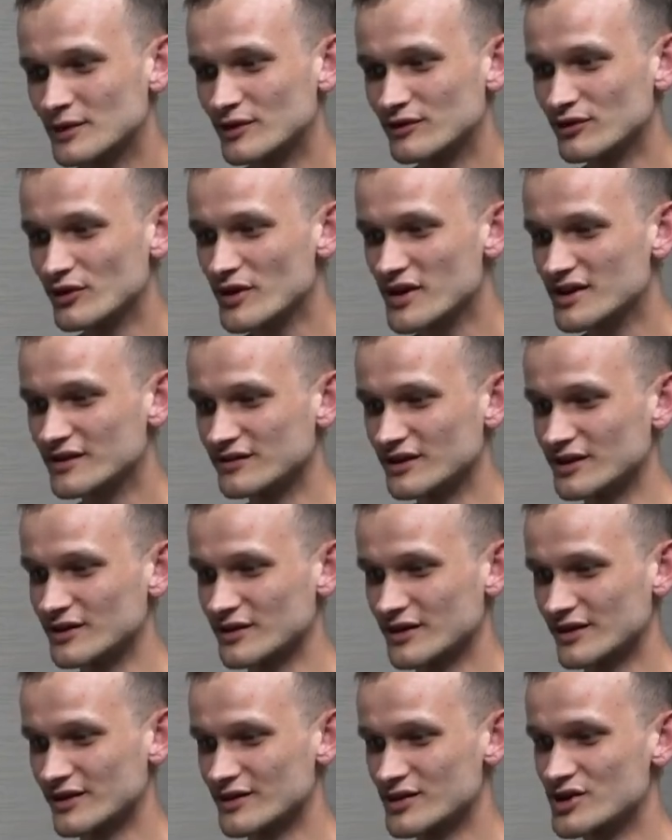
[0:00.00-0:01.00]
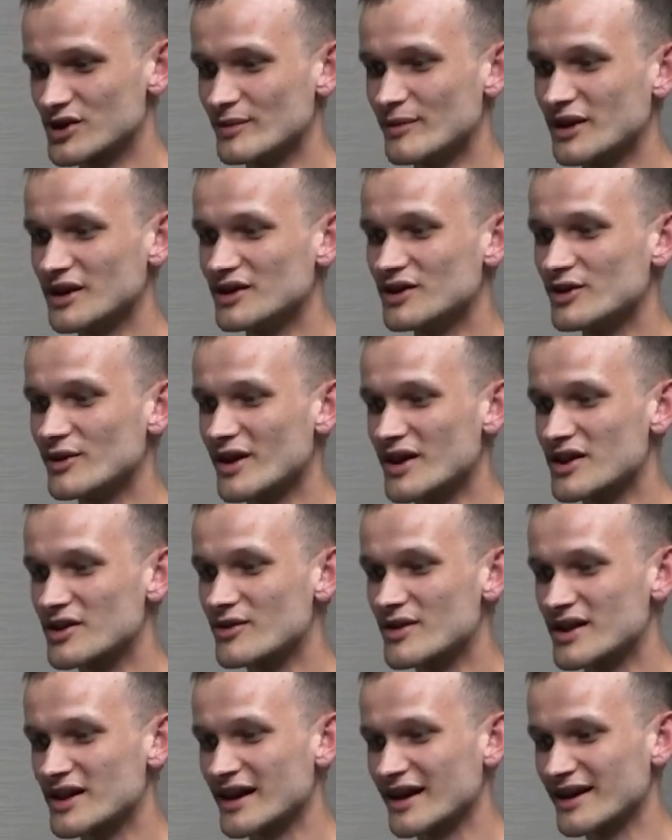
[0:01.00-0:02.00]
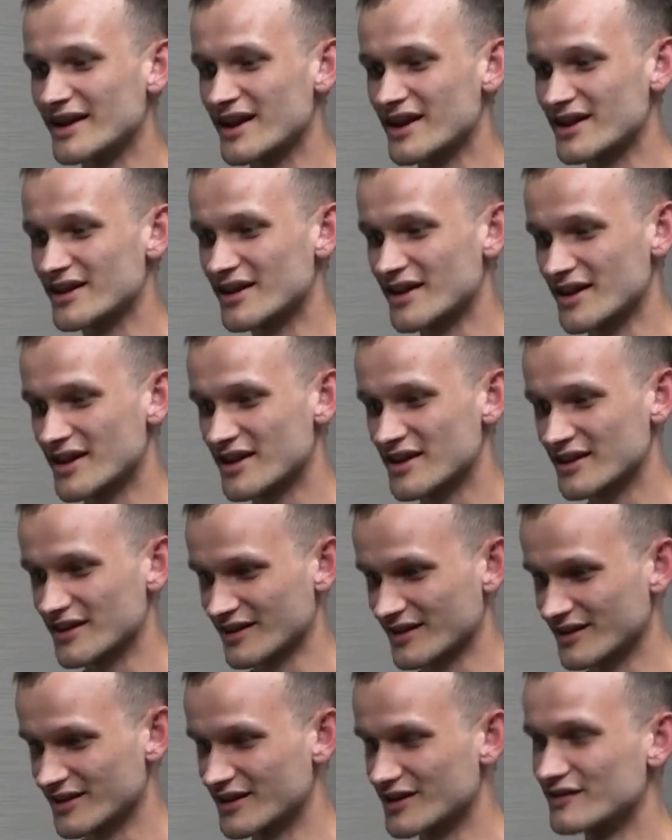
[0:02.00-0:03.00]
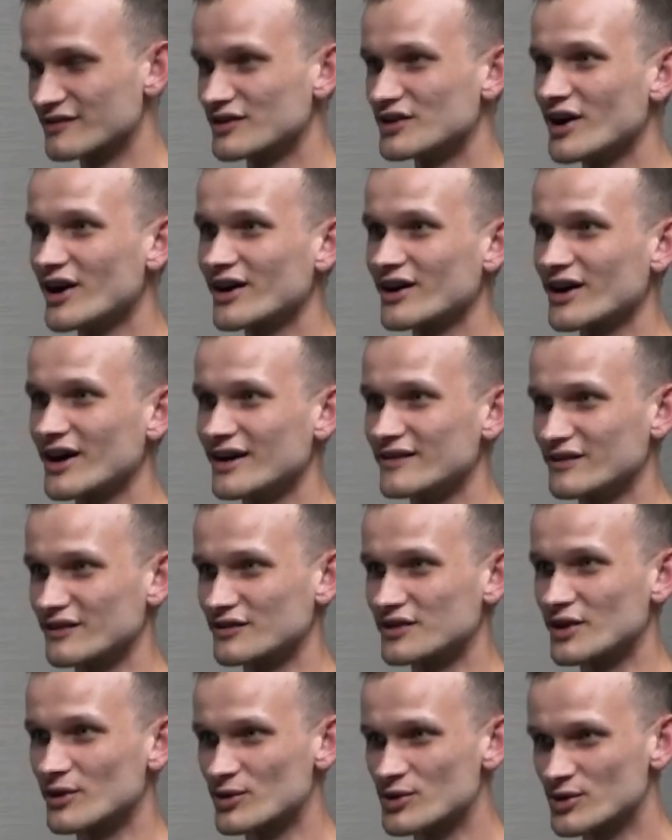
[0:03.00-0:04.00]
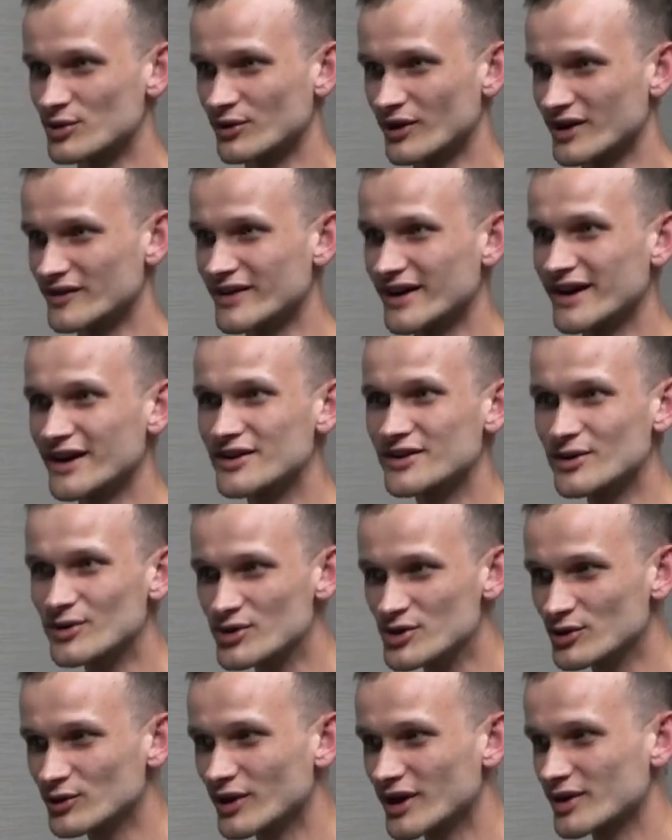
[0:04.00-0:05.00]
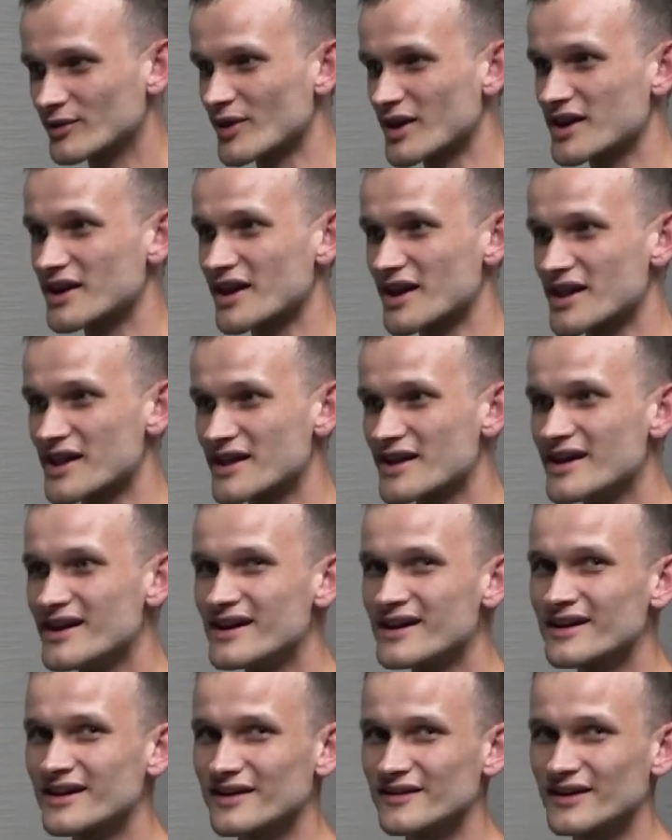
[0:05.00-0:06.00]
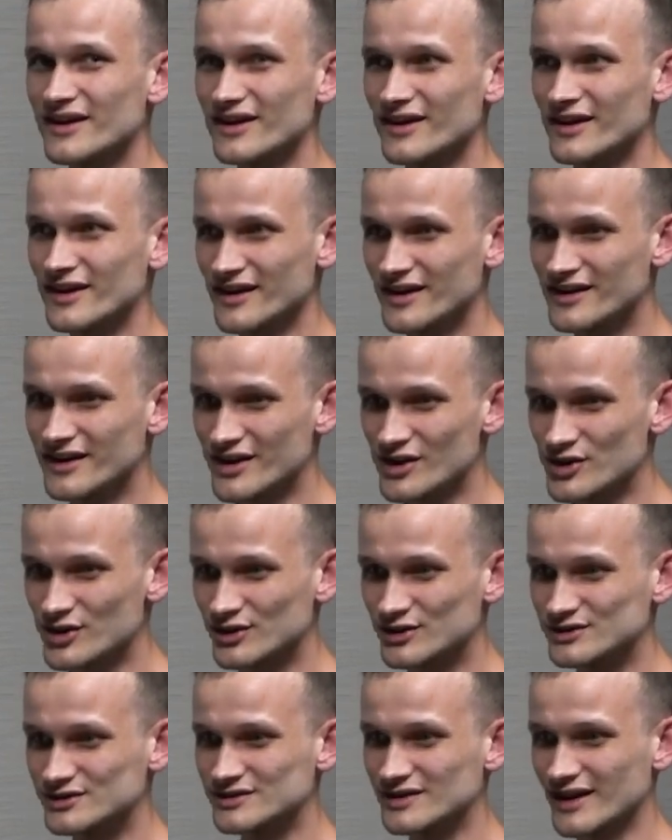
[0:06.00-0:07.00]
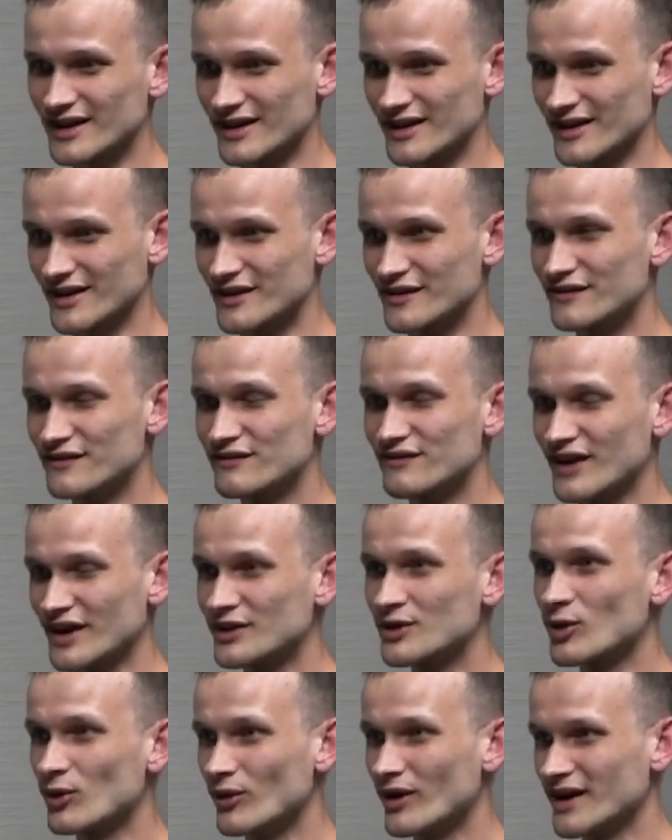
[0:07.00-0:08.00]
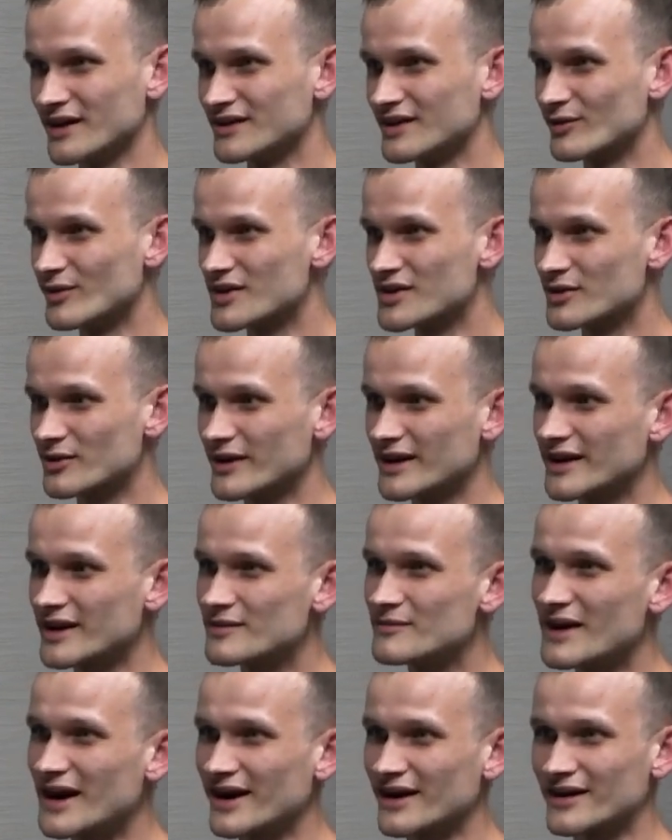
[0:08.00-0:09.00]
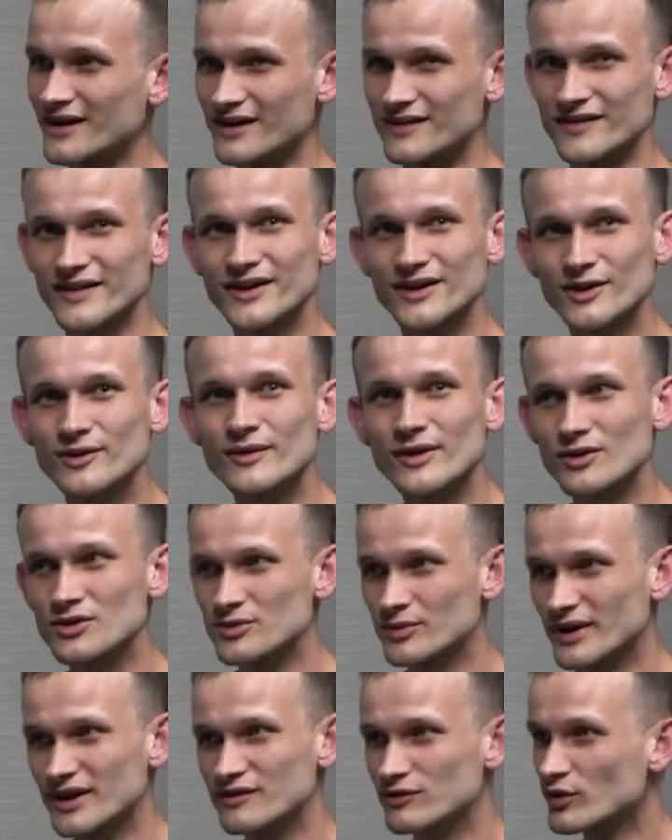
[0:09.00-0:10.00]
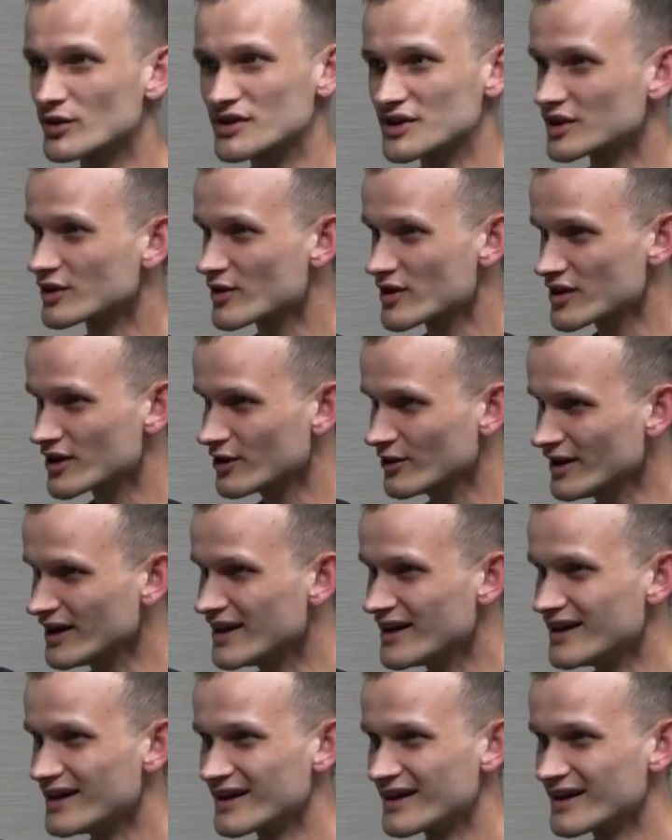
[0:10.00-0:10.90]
First of all, Shiba Inu, as you said, is this kind of knockoff of Dogecoin, right? And Dogecoin was this initial kind of fun coin that was created back, I think, around 2014 or so.